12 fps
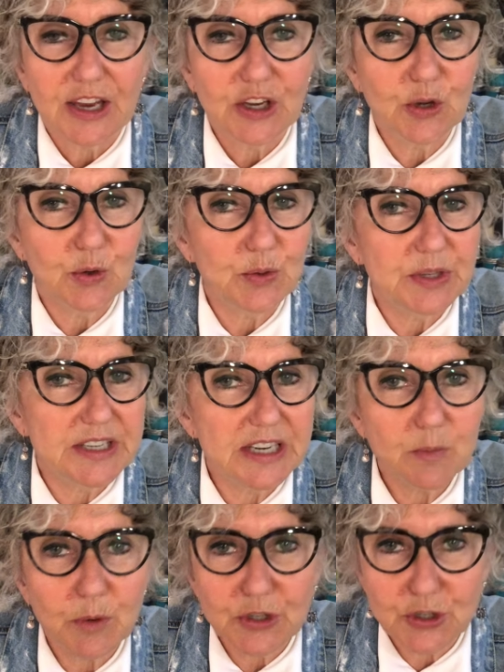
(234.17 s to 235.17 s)
you
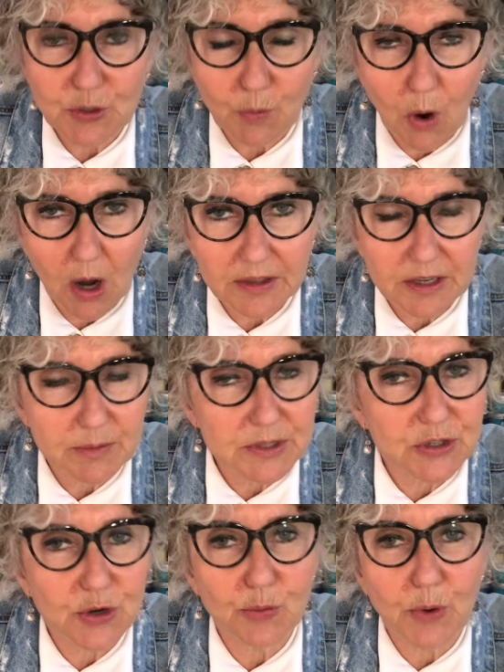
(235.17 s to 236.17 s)
did what you want. There
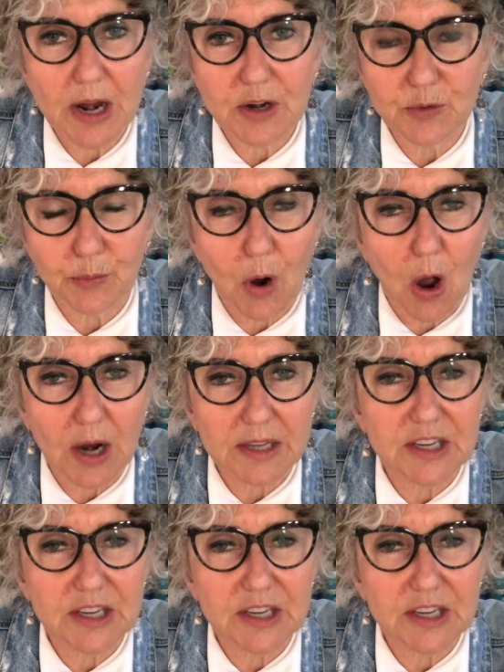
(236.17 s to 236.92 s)
was no right or wrong.